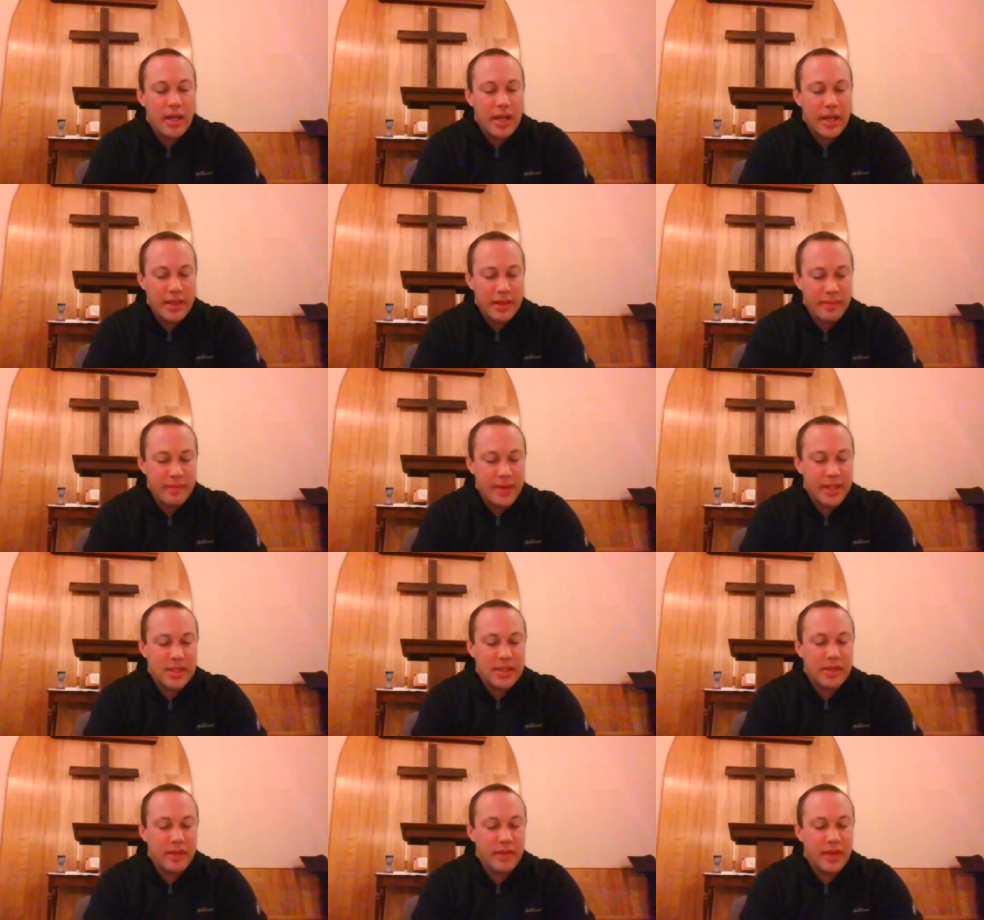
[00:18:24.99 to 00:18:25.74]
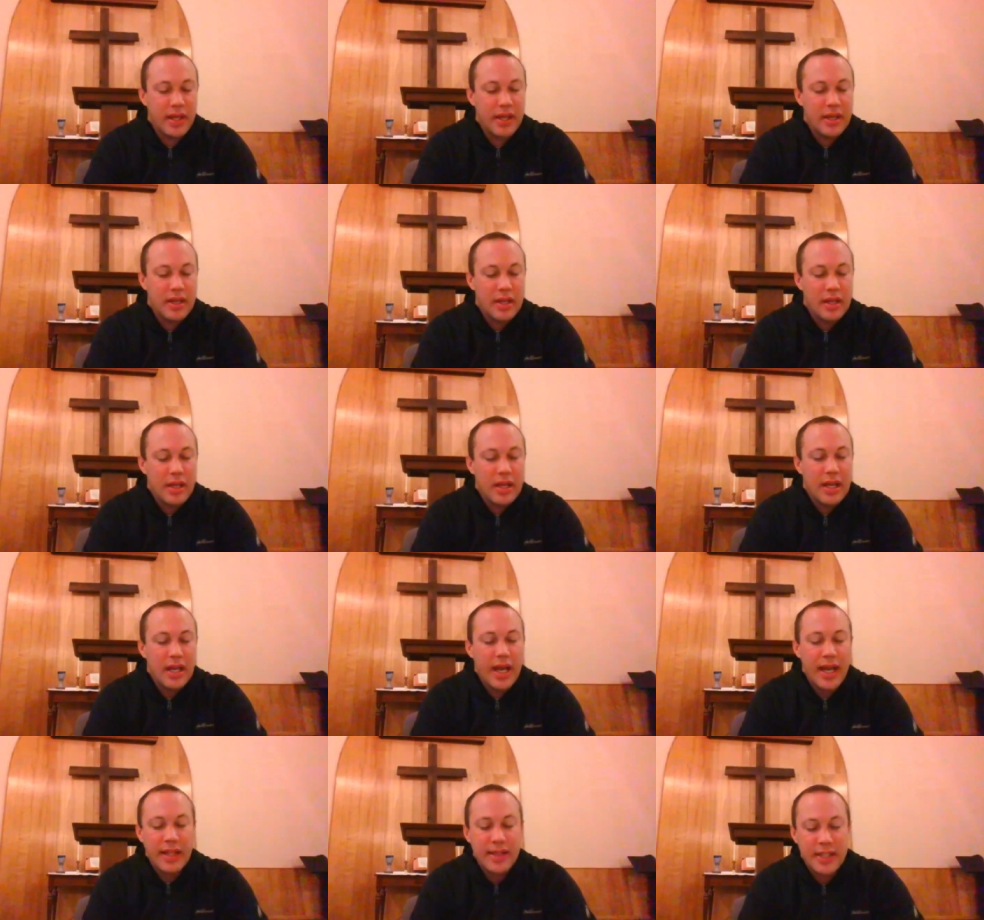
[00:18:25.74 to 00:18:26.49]
in the midst of it
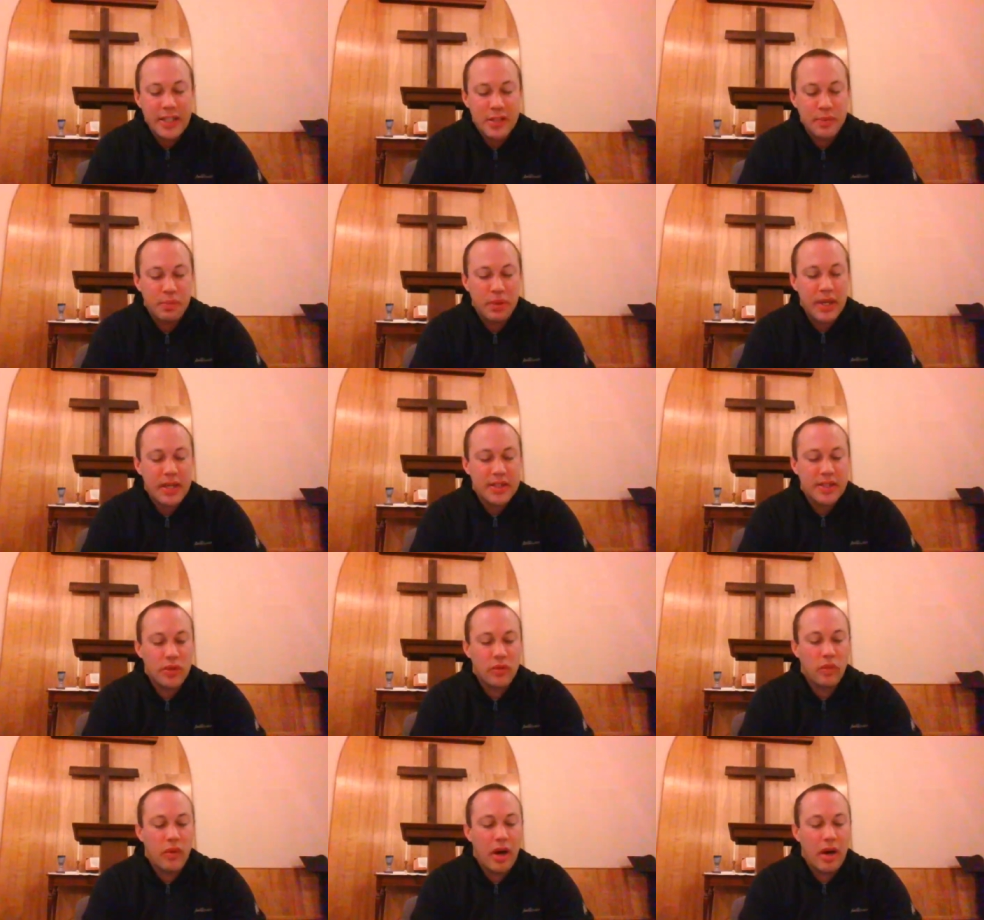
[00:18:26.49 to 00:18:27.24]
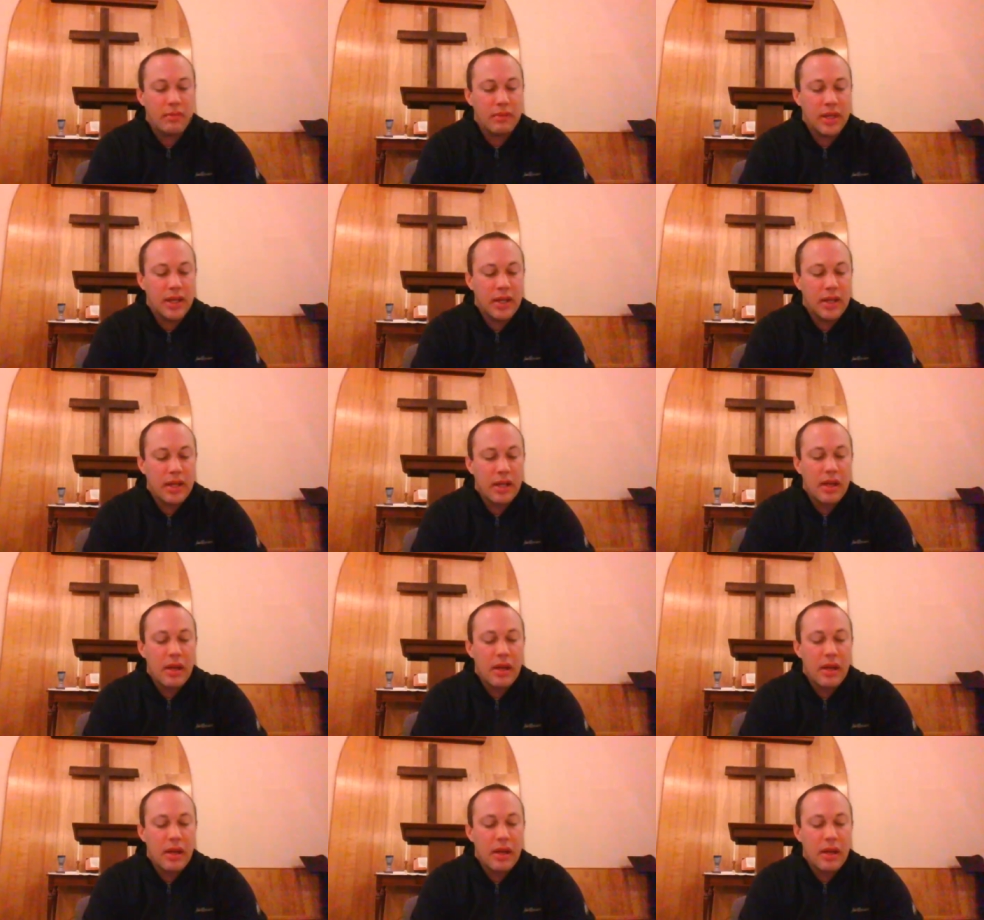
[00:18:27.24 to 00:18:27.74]
at this place in Ramah.